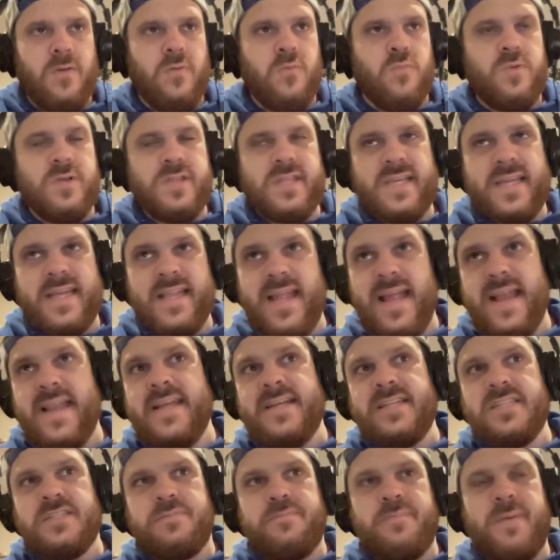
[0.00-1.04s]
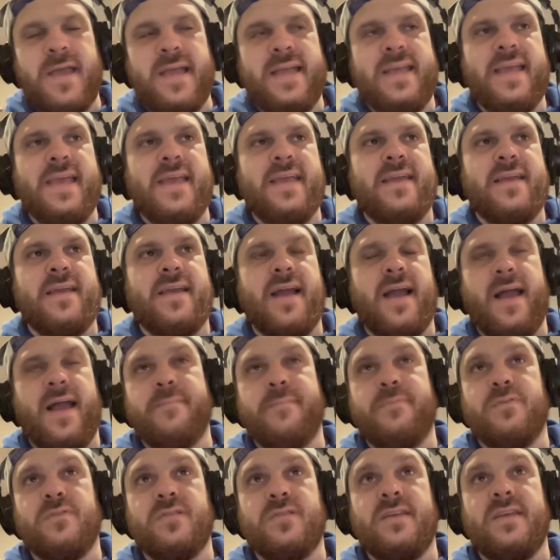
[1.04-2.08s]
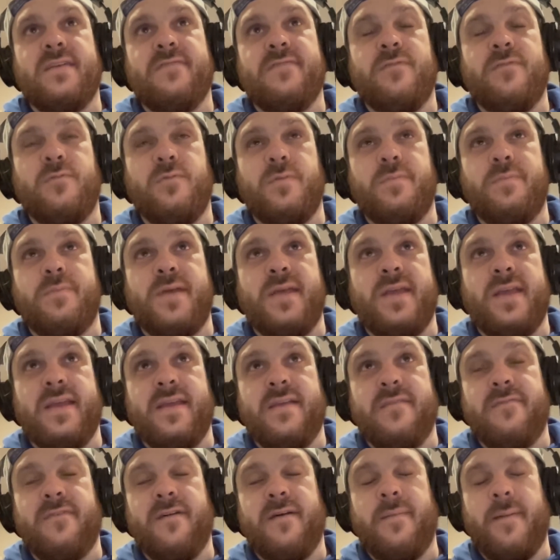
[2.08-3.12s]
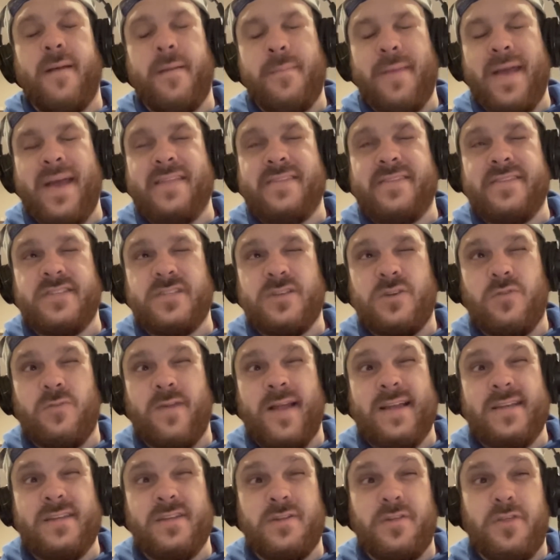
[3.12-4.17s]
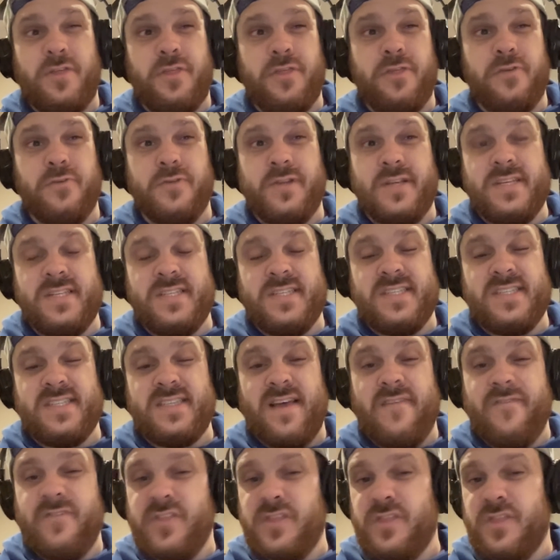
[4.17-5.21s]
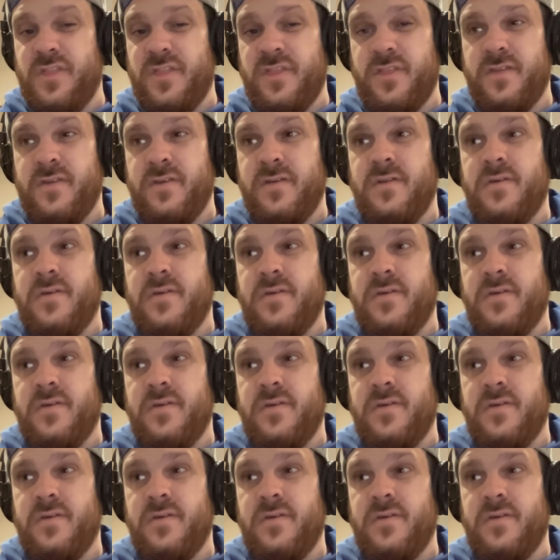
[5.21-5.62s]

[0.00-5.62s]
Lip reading: With the Canadiens picking, I believe it would be, if my math is correct, 37th,